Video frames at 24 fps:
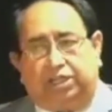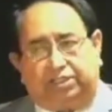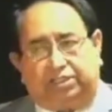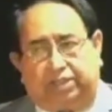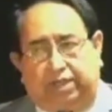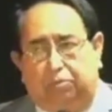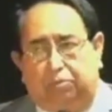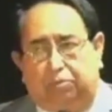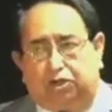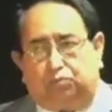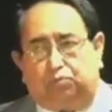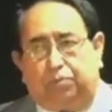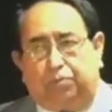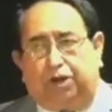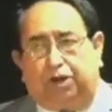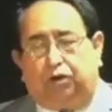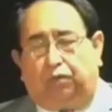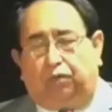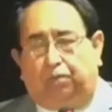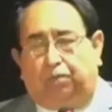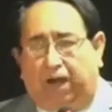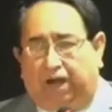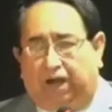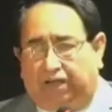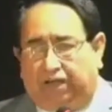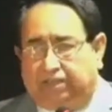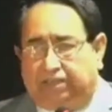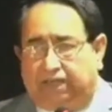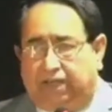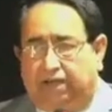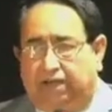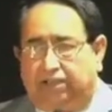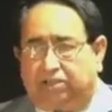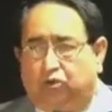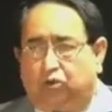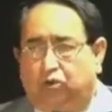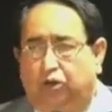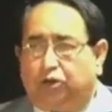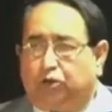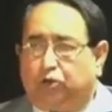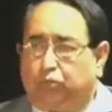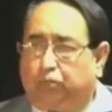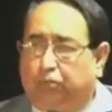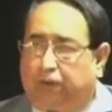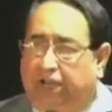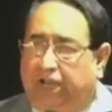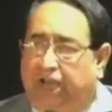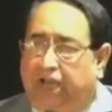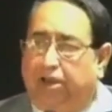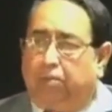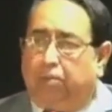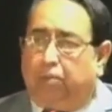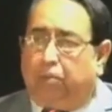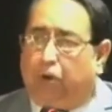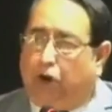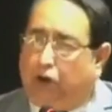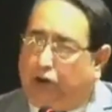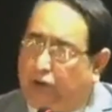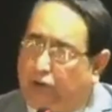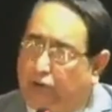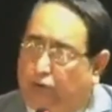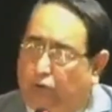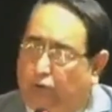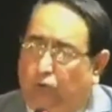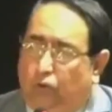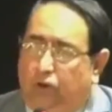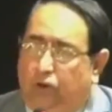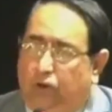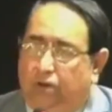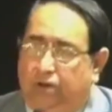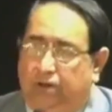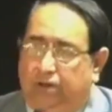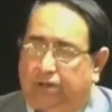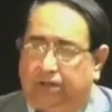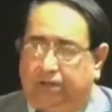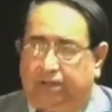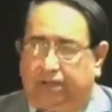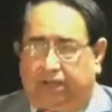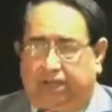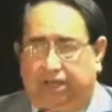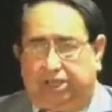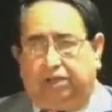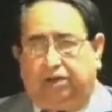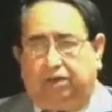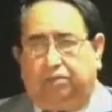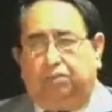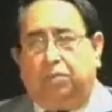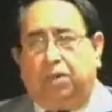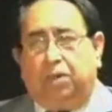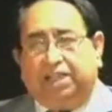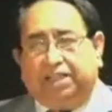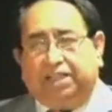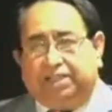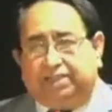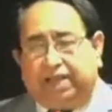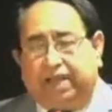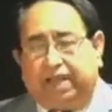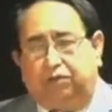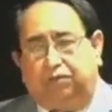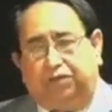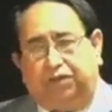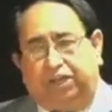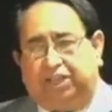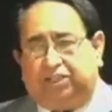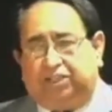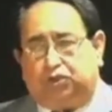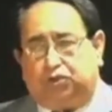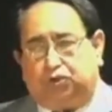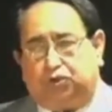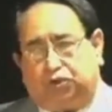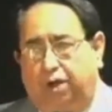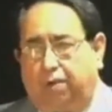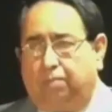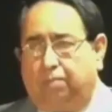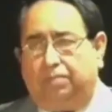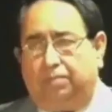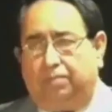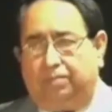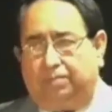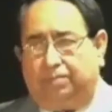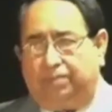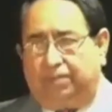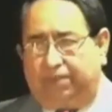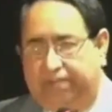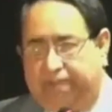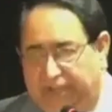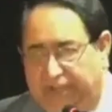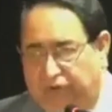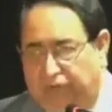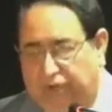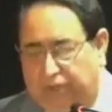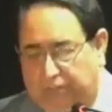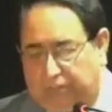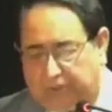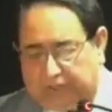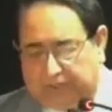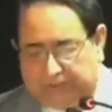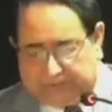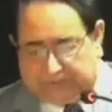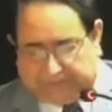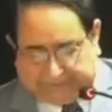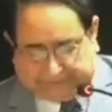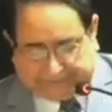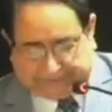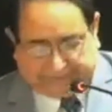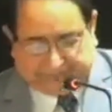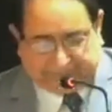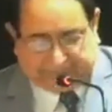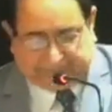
the establishment of Pakistan is going to play an important role in the months and weeks to come. Thank you very much.